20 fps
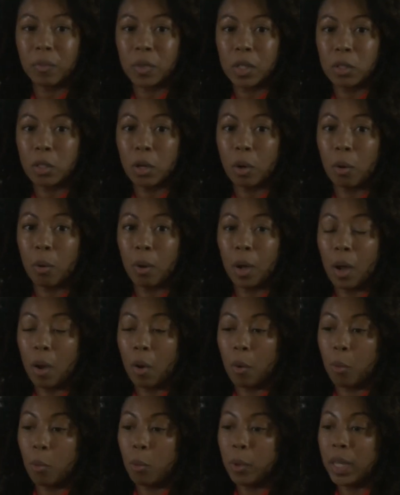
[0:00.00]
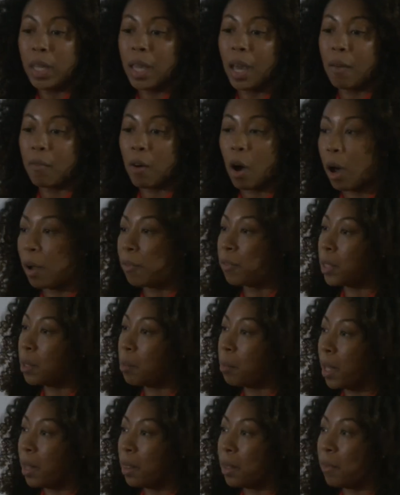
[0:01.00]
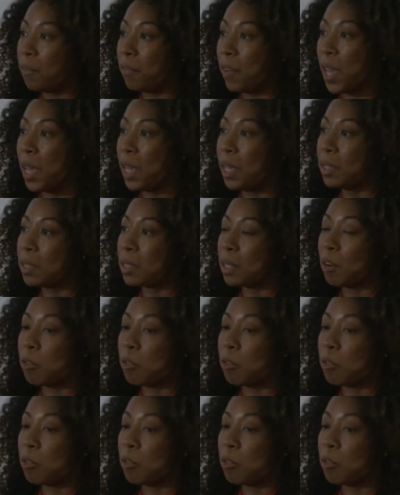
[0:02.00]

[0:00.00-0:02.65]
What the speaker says: So we have often been the face